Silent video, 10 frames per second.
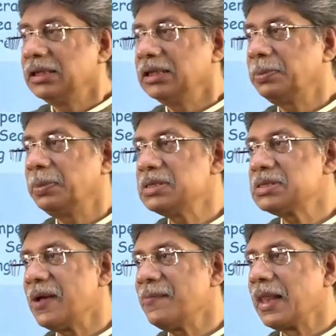That
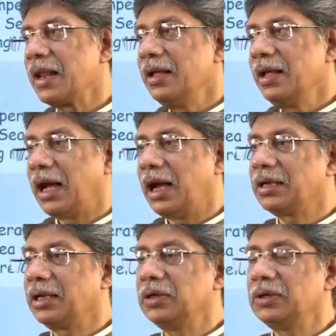means
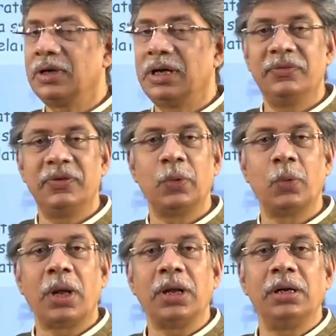at
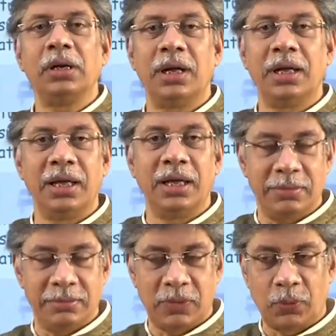even 1
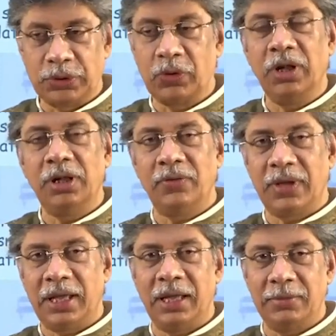a.m. 12
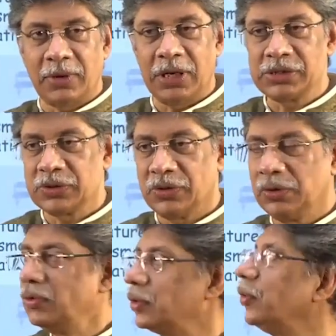a.m. also
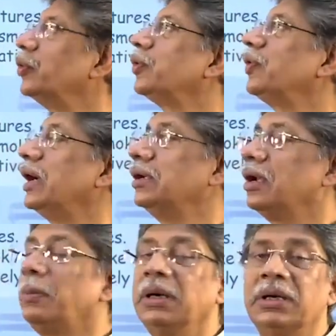you will go on to find
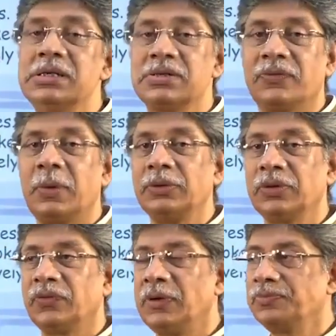abundance of amount
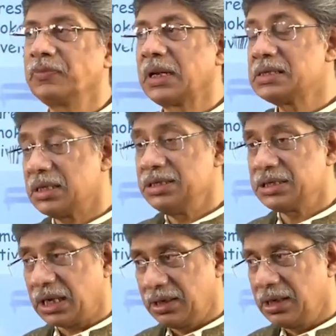of
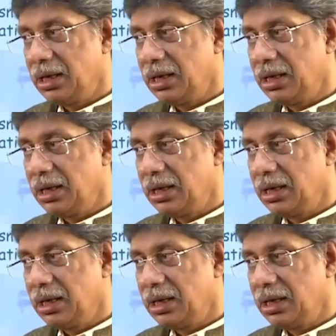sunshine.